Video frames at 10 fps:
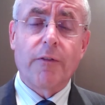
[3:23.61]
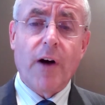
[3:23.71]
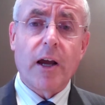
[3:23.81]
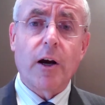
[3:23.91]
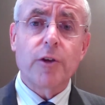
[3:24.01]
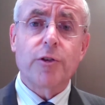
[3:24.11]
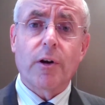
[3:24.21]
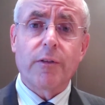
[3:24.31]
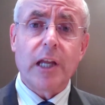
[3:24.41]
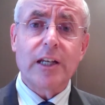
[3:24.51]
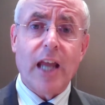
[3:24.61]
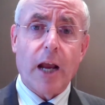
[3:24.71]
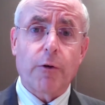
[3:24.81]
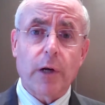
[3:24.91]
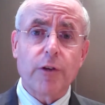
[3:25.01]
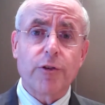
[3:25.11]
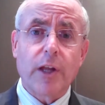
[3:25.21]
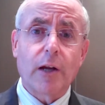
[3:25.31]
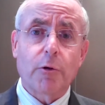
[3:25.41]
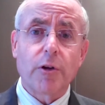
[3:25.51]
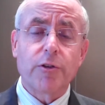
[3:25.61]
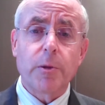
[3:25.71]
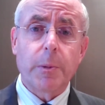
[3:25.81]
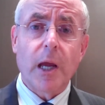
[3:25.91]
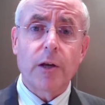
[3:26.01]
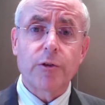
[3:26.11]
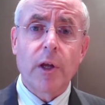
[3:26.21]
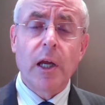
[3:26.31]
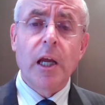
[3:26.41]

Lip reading: a violation of the integrity standard of CPAs?